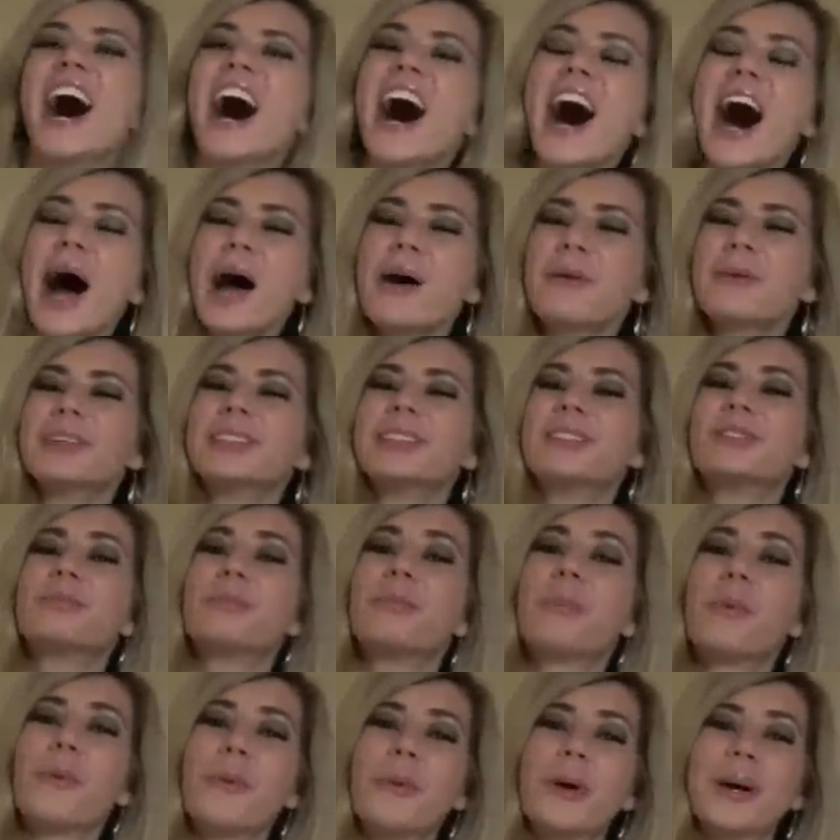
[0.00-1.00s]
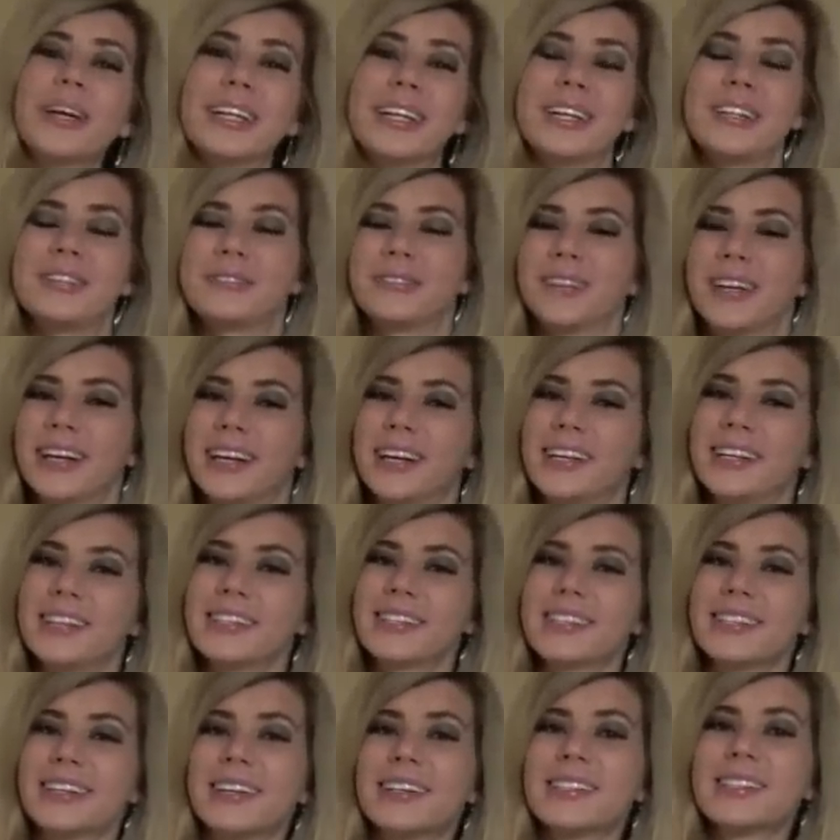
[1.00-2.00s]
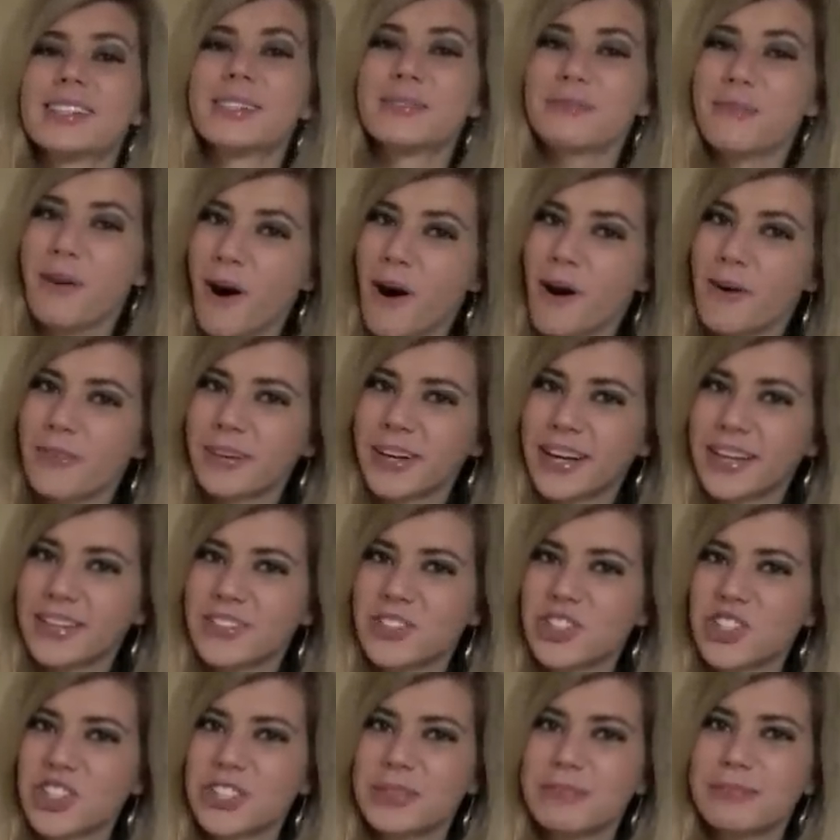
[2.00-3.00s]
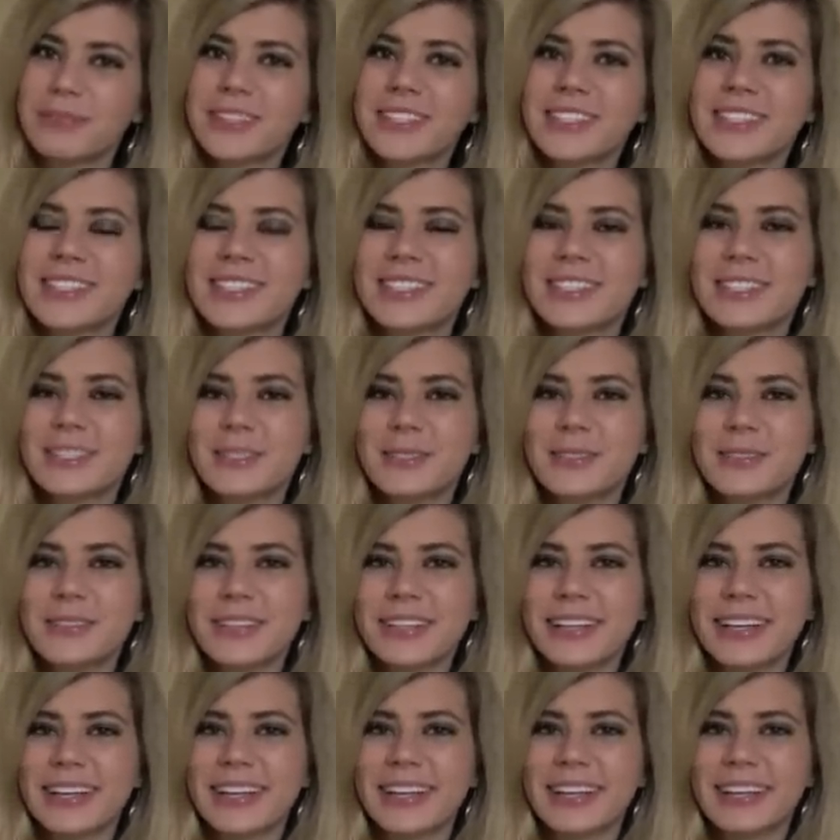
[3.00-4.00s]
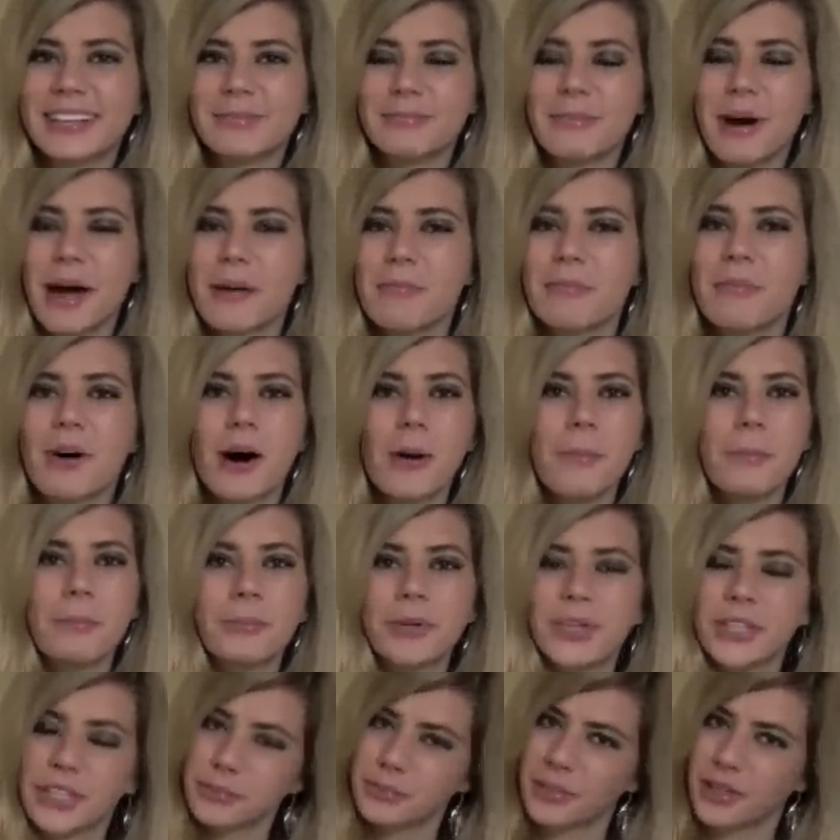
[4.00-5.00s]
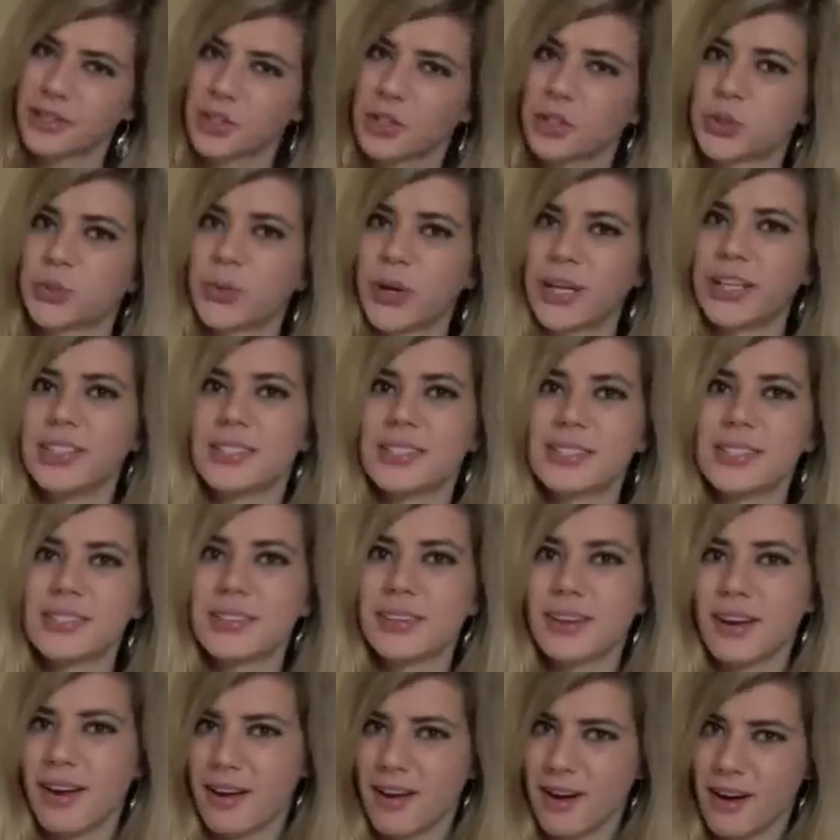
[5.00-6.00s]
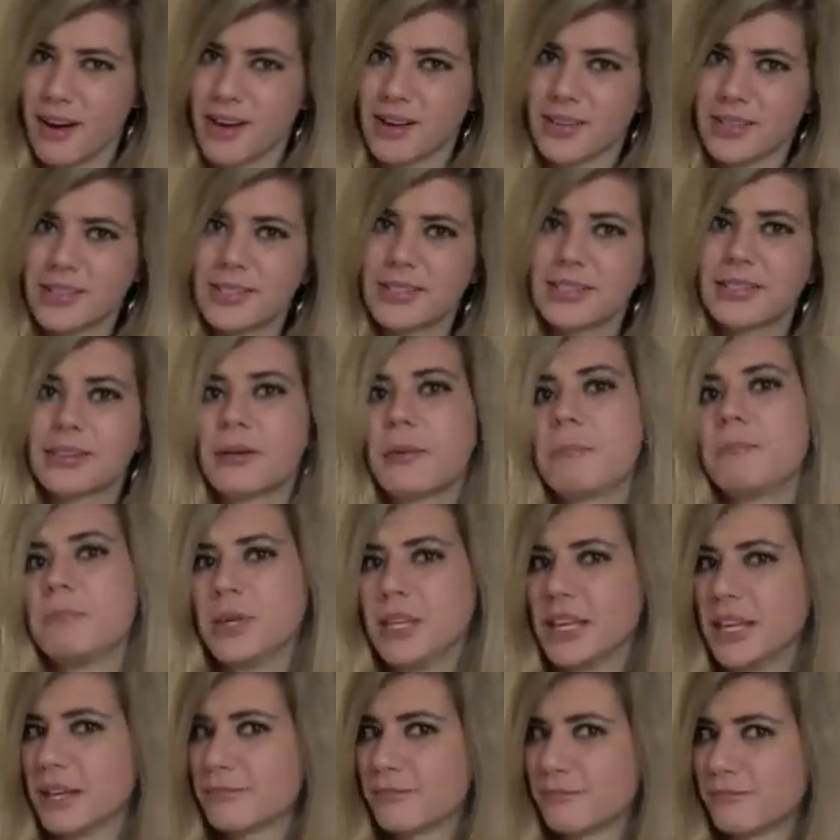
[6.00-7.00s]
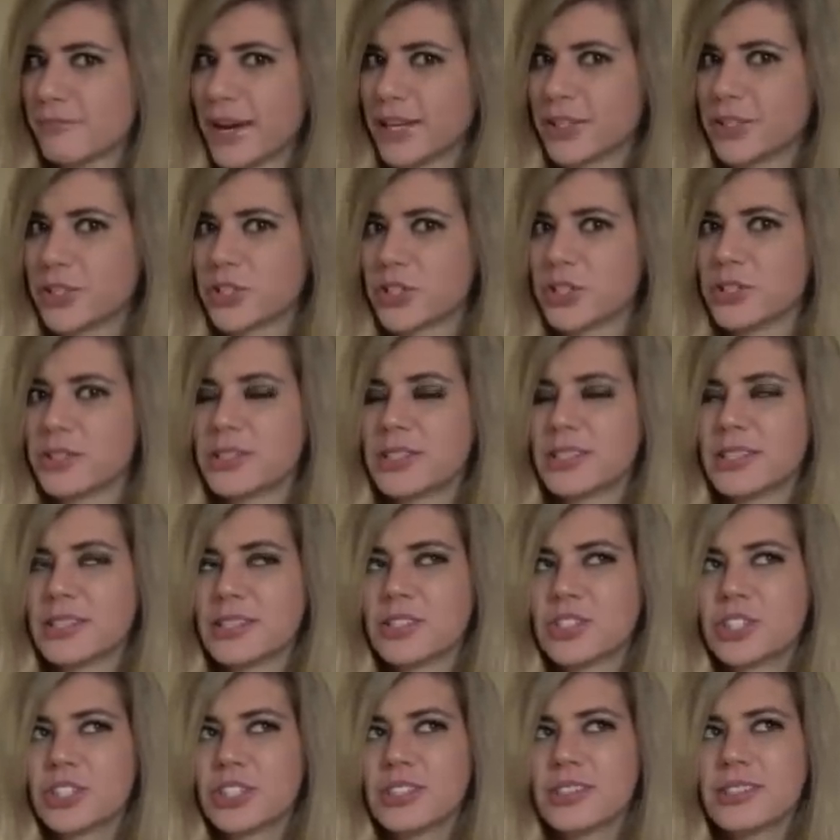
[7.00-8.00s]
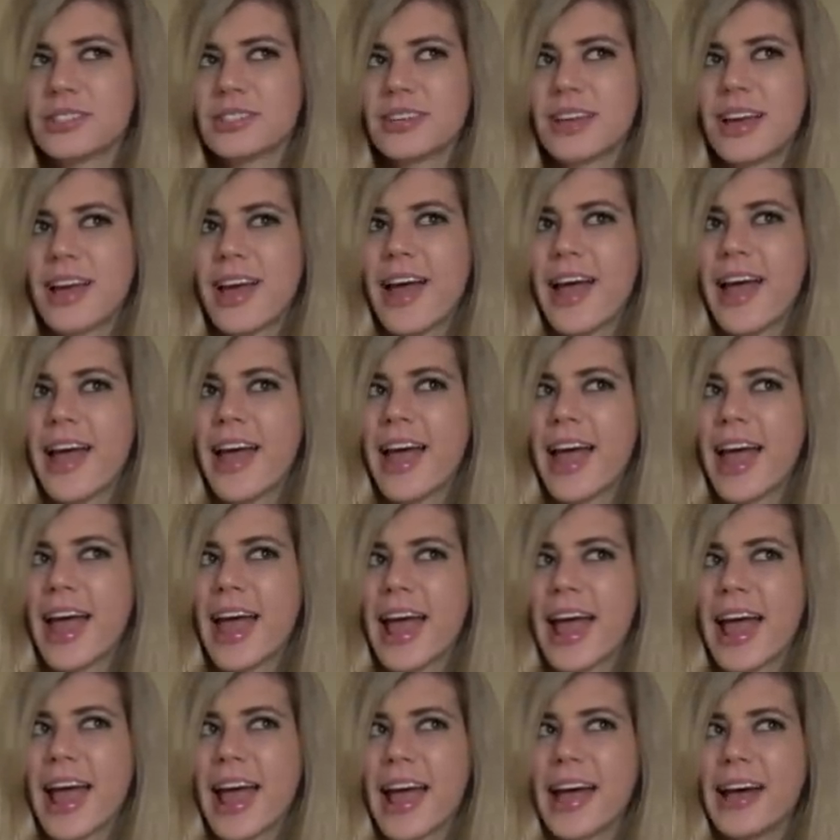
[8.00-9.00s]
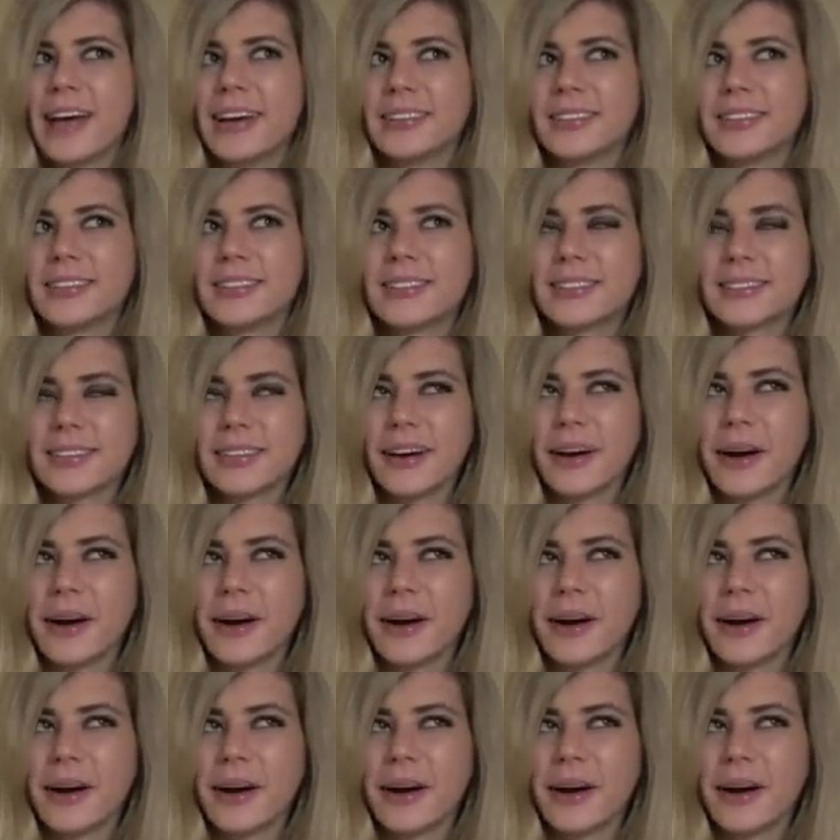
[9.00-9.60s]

I was born and raised in a small ranch in Brazil, and my mom pretty much raised us, me and my two sisters, and